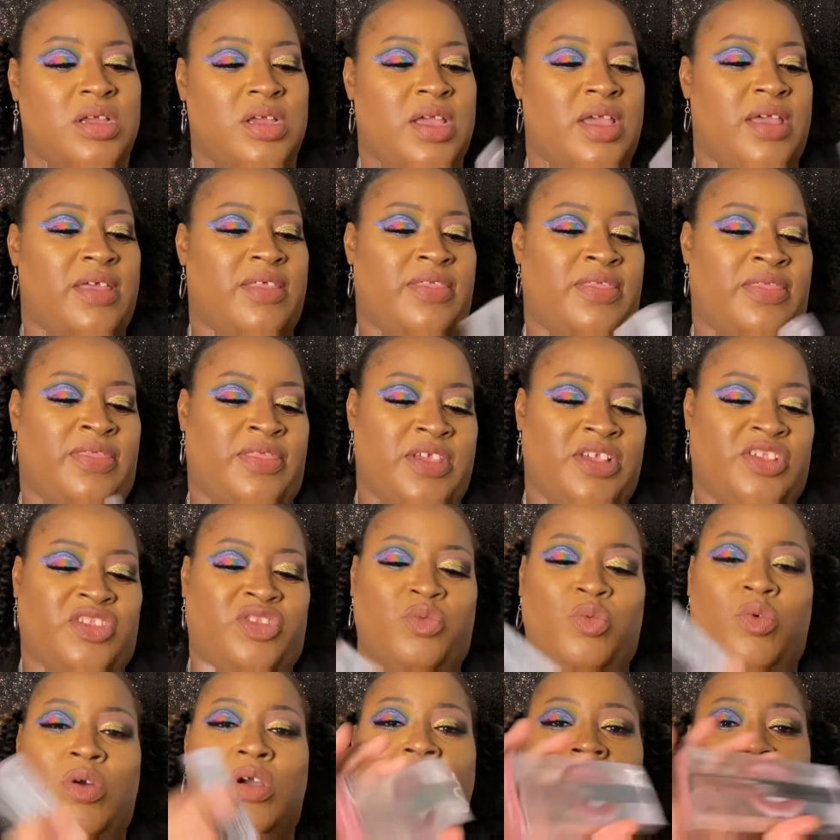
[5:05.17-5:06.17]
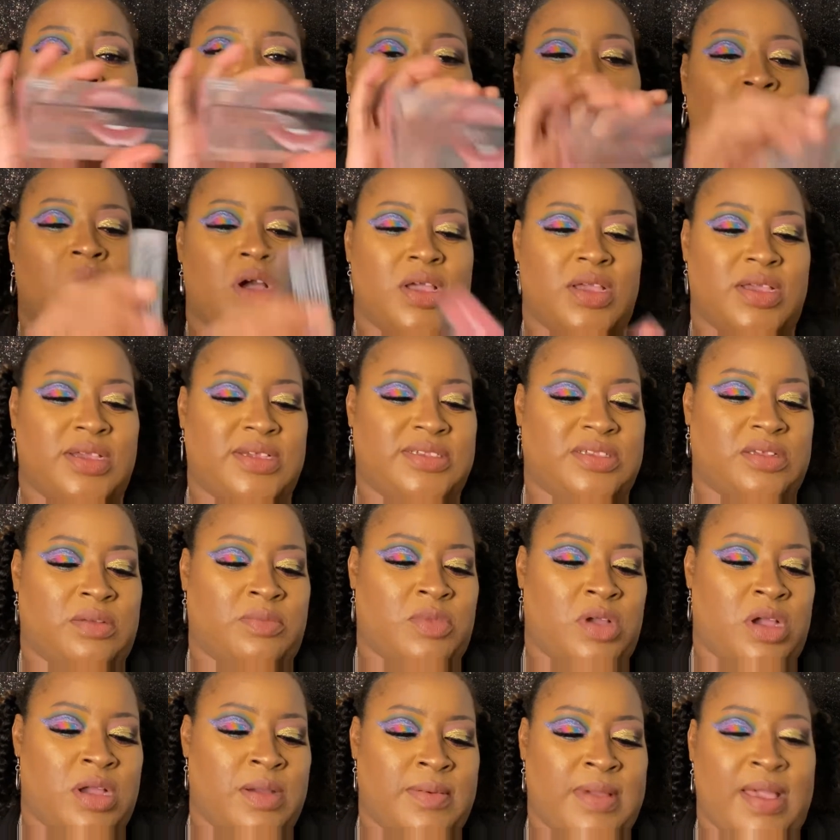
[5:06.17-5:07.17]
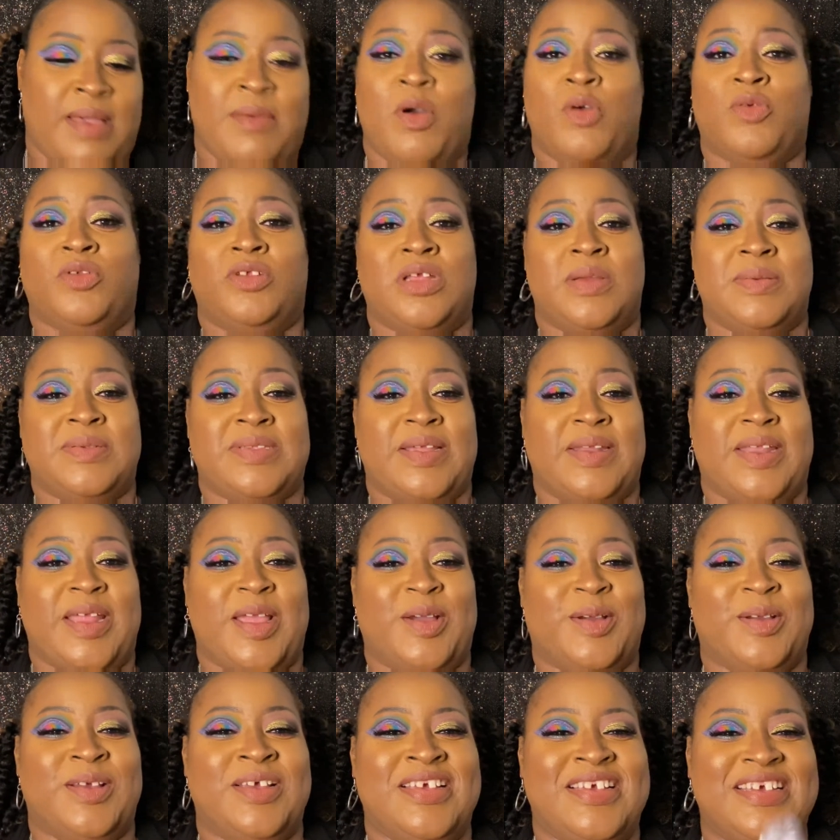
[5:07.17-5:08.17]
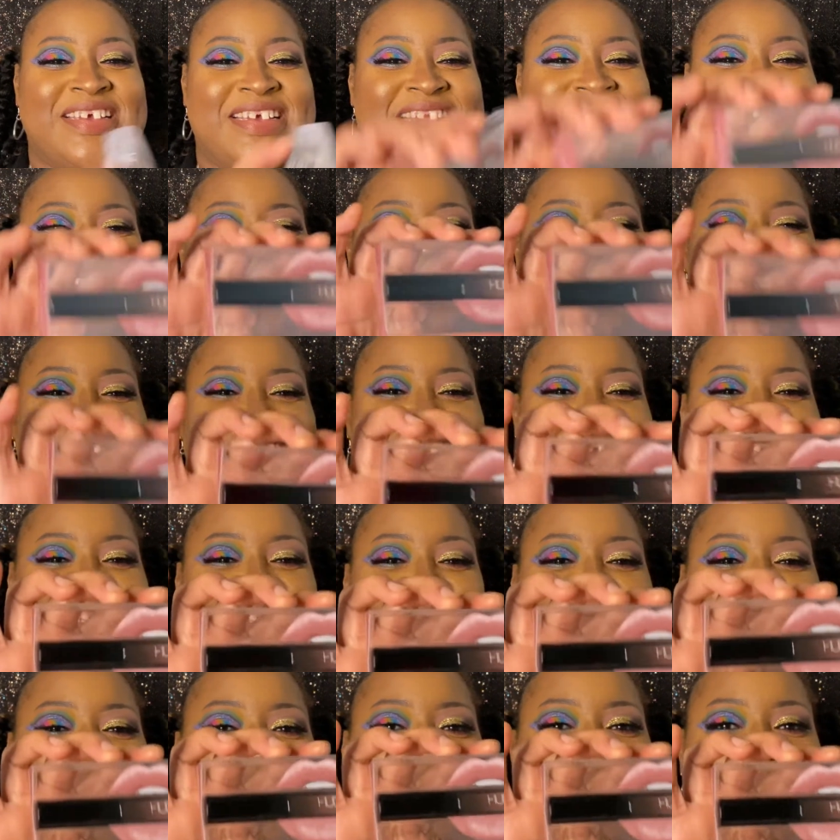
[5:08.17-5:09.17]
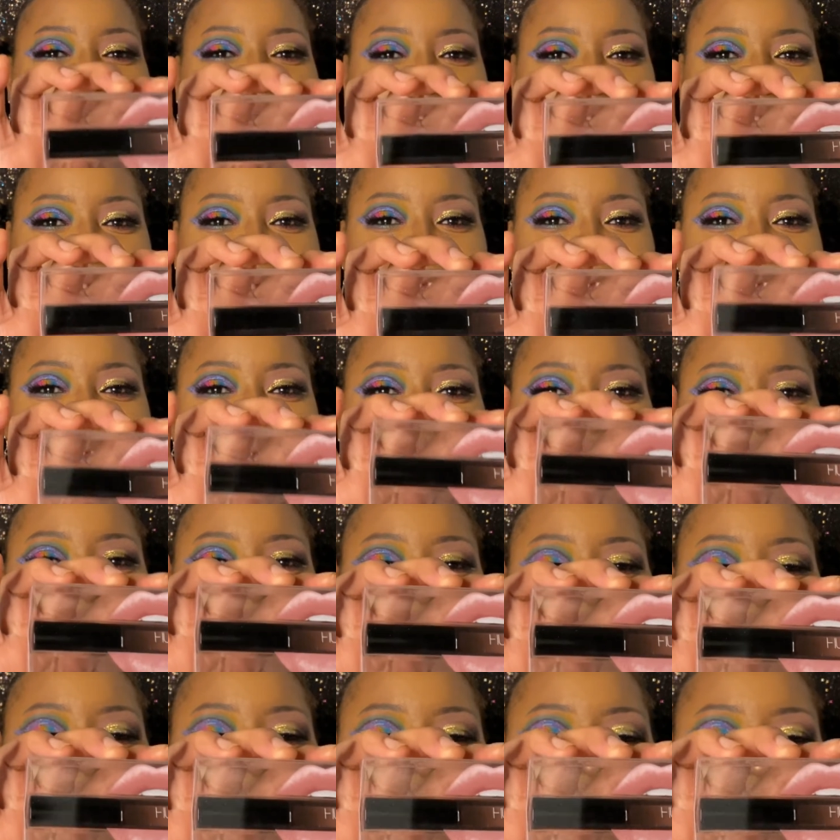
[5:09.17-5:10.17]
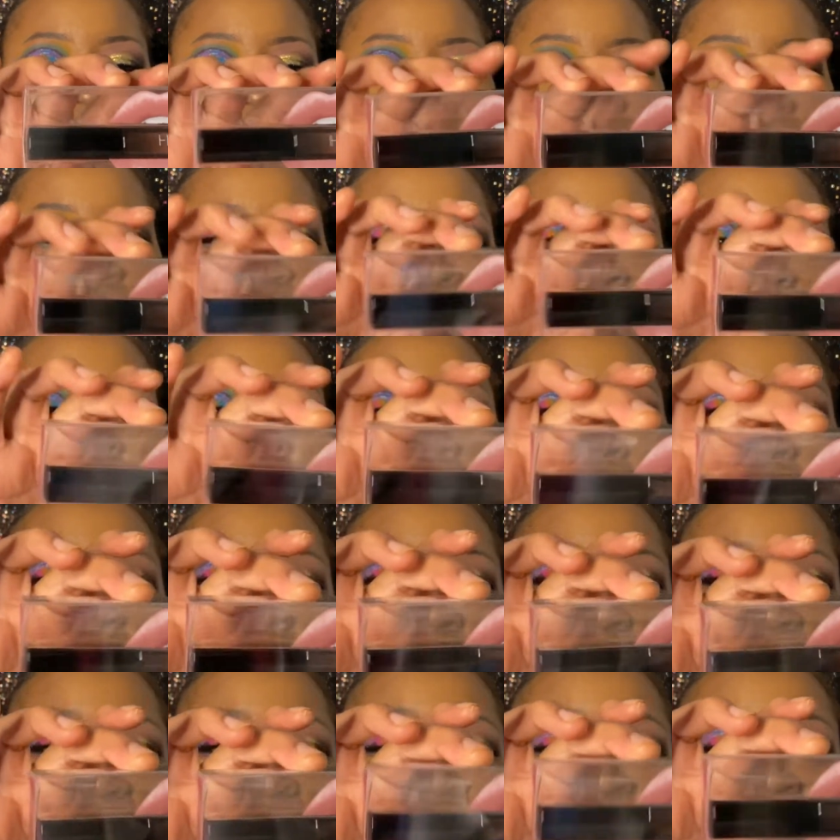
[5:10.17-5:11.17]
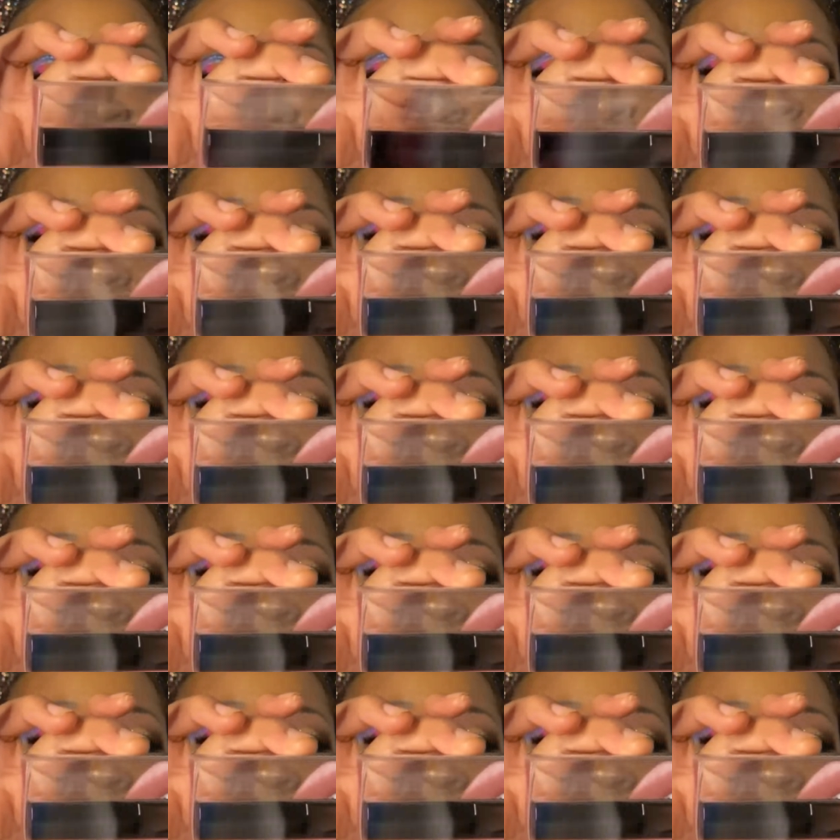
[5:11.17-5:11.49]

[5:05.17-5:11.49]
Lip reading: This one was, I hold it upside down. This one was a part of, this is what